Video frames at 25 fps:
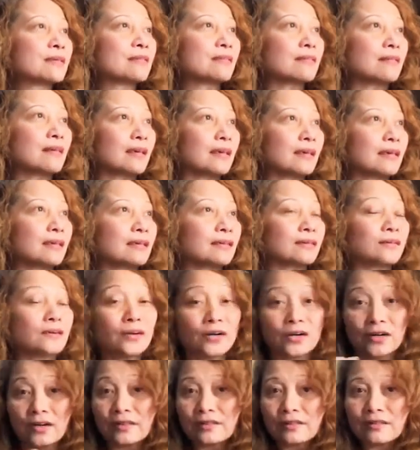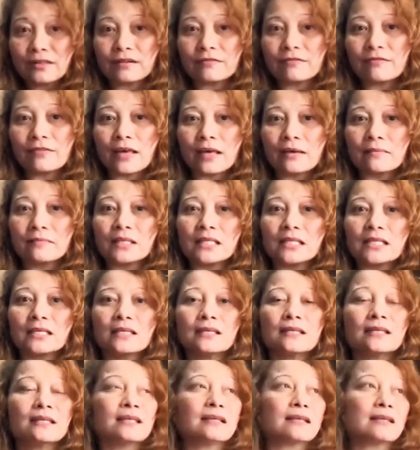They hurt their
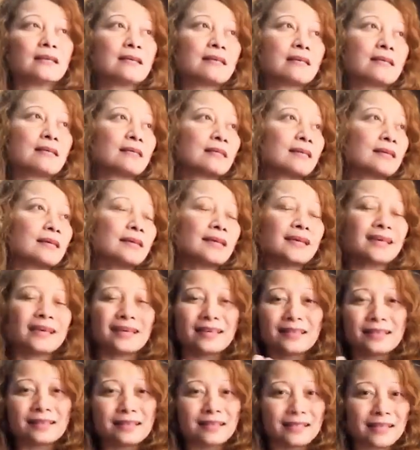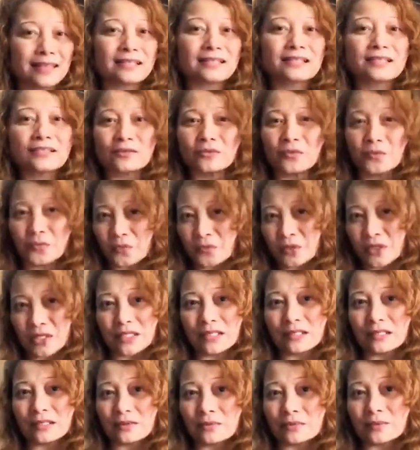family. It gets
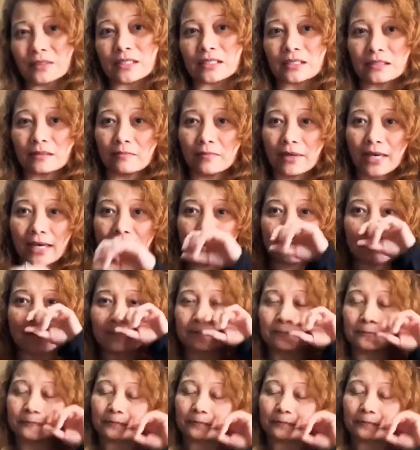really bad.